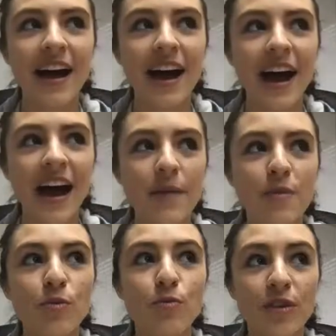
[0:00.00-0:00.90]
I'm
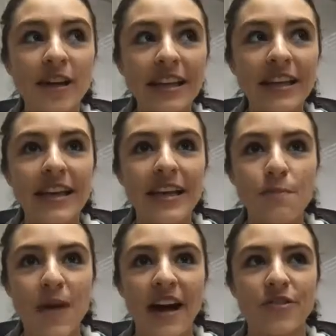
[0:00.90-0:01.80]
a really
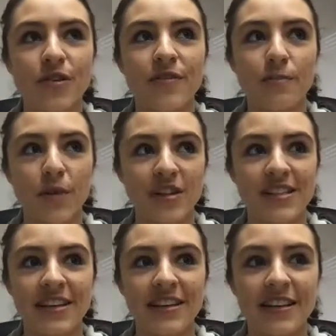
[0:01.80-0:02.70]
impact driven
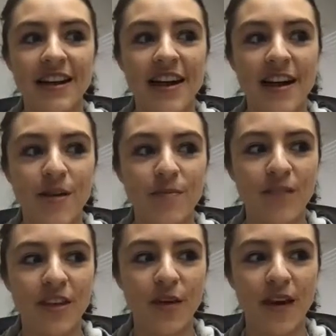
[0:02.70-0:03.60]
person.
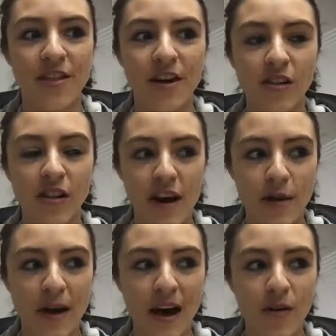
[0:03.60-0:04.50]
I thought a lot
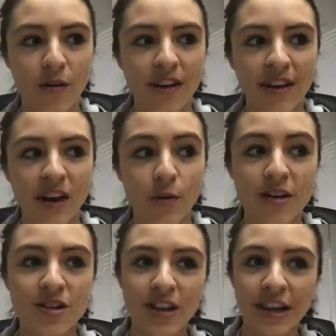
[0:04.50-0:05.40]
about
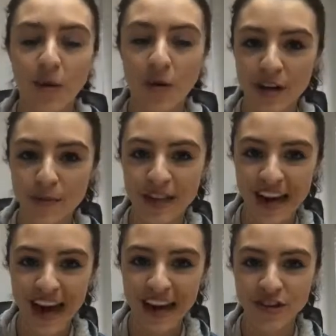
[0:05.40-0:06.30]
originally I wanted to be an
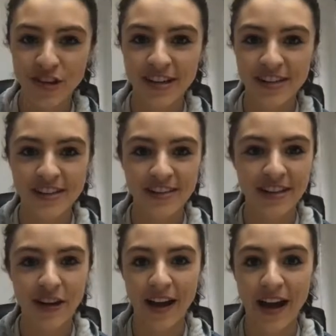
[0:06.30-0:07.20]
actress.
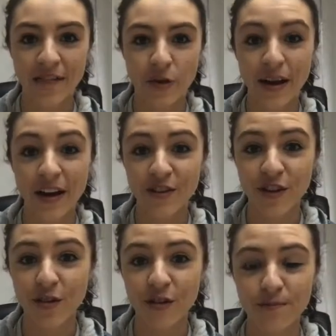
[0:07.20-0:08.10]
I have quite a
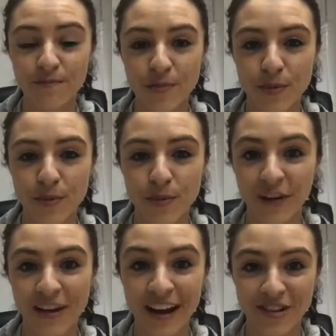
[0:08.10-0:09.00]
few pretty
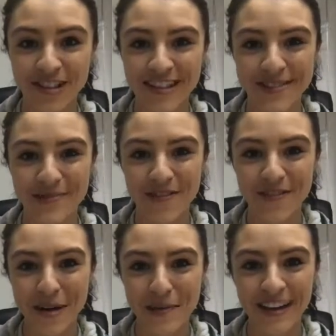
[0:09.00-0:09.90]
well known actresses in my
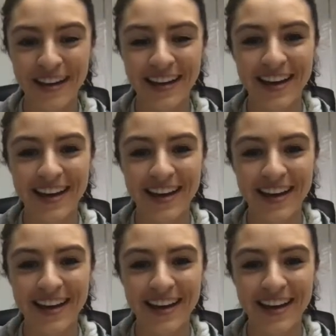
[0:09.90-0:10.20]
family.